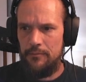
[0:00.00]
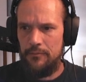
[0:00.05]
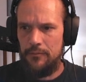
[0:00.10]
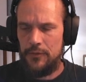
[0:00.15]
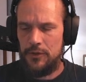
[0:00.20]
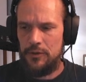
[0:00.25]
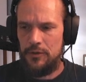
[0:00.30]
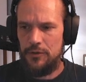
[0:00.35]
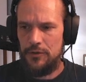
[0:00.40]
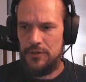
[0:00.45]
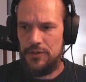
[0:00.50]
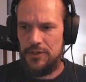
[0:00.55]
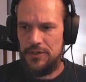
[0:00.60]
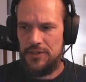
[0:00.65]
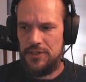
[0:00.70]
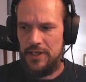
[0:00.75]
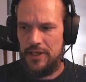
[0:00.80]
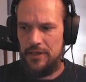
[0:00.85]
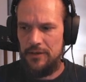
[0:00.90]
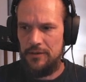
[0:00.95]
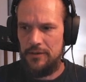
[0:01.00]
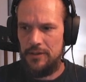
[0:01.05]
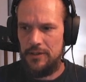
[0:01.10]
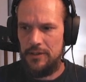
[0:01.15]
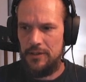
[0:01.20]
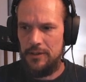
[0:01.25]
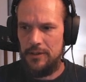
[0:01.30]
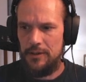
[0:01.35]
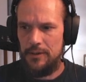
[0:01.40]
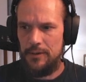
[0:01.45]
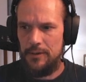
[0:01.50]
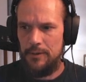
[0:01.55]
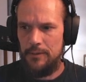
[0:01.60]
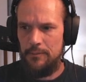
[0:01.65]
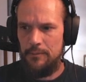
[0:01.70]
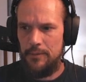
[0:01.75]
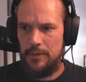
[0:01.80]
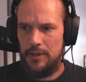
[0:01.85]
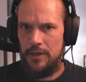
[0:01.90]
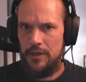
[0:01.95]
culture tile
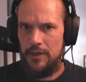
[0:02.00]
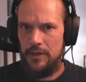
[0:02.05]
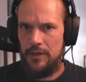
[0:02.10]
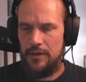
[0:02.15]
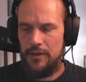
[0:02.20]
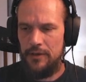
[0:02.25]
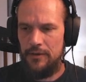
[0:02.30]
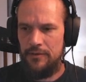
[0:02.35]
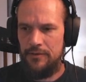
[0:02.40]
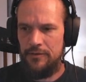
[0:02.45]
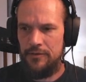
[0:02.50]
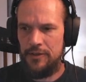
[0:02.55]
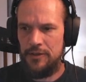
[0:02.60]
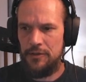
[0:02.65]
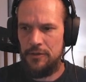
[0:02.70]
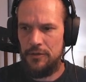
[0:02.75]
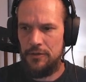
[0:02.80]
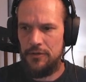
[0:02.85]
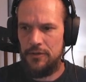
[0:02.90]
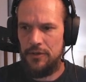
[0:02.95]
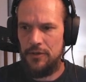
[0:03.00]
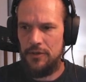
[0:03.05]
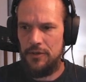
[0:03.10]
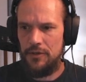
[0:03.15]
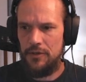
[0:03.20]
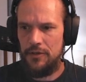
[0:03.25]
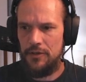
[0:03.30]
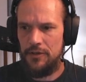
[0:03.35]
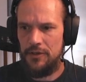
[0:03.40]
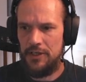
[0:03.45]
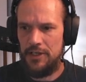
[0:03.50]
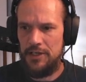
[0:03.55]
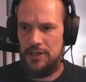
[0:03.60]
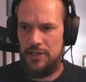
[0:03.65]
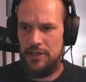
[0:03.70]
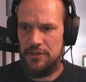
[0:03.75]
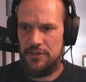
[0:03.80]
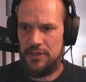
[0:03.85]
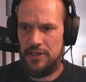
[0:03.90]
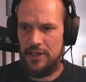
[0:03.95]
a field,
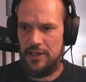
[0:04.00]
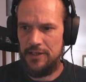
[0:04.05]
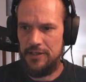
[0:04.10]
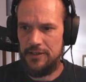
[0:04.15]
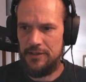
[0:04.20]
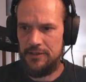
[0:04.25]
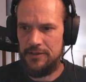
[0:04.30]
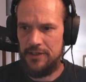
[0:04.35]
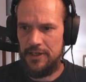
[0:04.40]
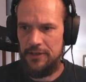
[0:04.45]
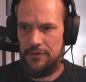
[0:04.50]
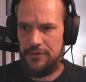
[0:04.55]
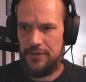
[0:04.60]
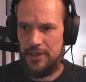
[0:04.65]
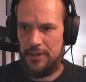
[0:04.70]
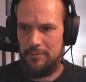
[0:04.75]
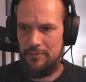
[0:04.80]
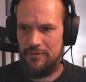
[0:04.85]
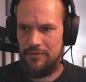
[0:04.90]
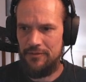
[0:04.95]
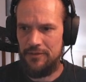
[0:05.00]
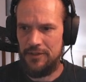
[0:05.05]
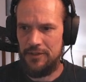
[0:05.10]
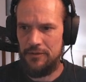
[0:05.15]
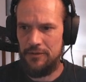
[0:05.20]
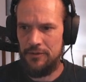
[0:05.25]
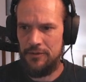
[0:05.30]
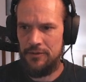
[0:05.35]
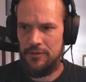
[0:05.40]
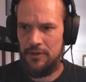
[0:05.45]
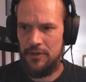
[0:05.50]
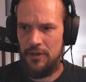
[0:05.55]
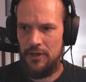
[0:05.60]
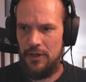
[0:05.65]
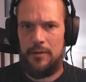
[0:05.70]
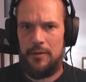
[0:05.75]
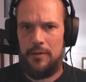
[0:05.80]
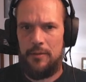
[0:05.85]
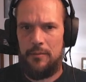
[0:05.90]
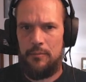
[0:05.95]
initialize a tile type field,
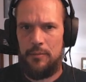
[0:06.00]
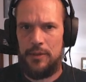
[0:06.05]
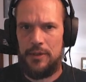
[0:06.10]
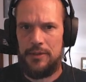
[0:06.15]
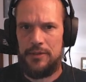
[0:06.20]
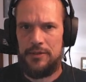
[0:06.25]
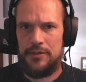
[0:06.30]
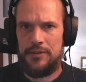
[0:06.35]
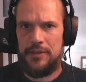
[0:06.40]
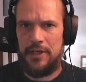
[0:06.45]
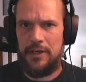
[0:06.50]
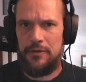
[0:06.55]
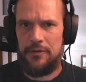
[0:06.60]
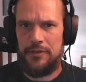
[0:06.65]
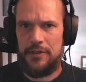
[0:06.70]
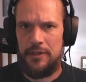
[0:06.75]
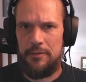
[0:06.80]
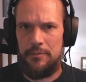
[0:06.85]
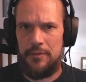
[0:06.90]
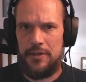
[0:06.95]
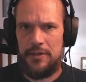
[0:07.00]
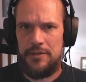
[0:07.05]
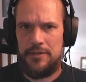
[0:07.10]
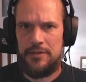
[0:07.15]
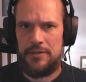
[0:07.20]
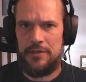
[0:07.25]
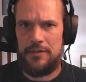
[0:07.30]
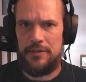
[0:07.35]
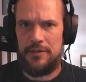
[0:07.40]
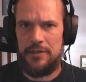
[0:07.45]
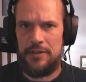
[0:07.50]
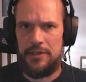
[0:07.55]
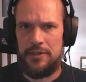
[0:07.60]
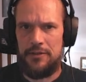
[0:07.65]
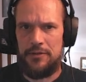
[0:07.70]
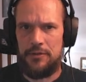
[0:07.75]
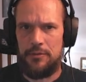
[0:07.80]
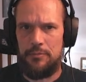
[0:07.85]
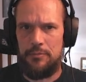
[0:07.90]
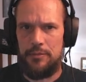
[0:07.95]
but tile type doesn't need
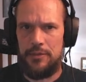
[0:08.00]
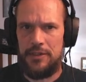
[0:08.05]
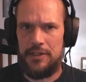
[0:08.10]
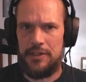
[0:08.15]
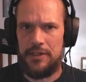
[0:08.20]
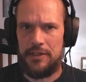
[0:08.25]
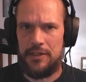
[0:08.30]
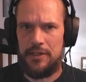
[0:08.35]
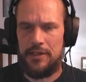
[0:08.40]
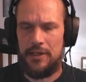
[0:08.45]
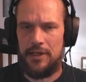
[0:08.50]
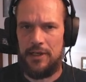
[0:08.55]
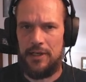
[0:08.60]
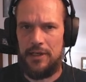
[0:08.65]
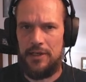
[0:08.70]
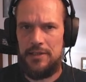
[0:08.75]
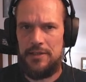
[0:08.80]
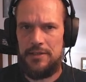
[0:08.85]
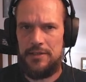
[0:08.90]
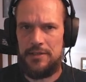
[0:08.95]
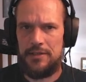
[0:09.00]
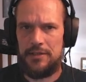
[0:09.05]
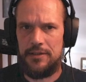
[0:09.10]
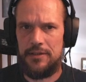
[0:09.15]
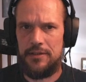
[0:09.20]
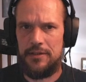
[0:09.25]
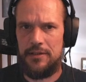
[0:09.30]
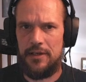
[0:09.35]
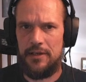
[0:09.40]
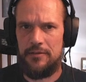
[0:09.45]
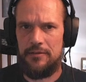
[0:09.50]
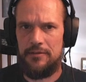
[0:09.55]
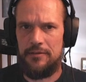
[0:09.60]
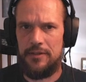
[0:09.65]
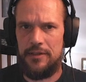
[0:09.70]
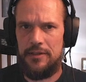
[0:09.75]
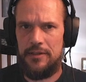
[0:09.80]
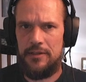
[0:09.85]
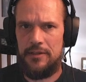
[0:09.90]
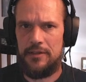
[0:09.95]
to be a class. I
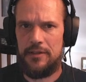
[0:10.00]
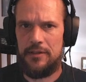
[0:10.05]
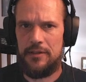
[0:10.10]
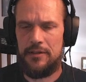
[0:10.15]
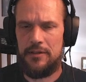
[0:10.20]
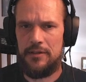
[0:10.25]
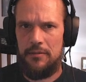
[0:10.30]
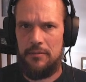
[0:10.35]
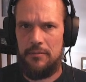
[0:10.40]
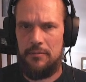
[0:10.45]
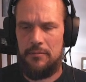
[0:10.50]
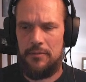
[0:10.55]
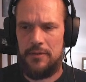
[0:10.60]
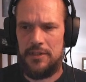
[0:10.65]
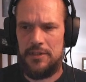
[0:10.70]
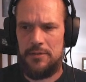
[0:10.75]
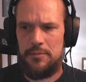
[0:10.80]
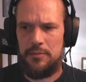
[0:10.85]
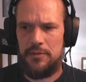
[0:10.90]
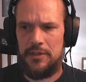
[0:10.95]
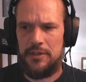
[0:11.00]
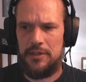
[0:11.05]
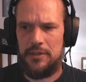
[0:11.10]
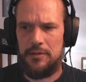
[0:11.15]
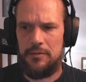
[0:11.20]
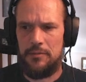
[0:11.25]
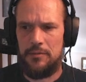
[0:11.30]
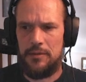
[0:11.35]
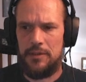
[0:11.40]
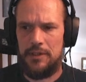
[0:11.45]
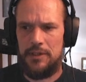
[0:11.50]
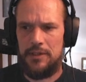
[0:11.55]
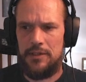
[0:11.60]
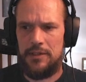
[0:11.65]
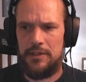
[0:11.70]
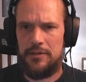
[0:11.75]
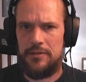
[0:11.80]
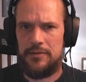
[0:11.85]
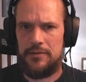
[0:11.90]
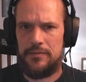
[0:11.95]
think that's pretty weird.
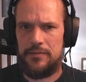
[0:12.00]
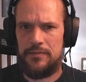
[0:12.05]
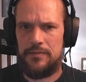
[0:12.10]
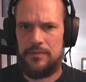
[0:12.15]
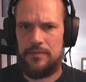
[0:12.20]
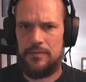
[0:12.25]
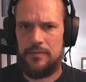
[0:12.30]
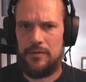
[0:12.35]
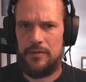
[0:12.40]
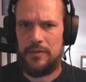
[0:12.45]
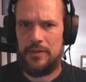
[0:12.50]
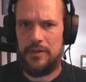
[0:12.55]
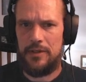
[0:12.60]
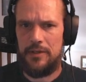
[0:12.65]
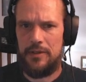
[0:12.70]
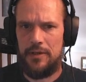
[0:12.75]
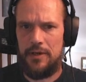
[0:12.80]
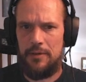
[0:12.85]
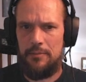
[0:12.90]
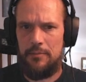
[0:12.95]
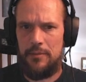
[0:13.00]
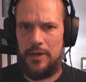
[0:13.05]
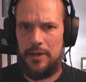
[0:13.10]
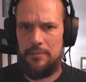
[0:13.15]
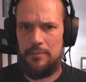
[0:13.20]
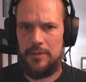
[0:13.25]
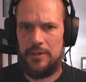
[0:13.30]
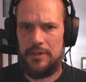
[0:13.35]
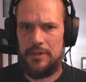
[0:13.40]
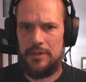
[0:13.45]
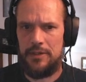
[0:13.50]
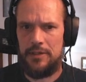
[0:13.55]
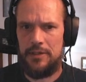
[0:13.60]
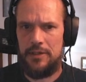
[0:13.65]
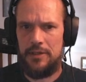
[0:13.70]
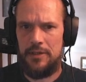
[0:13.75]
Or I might be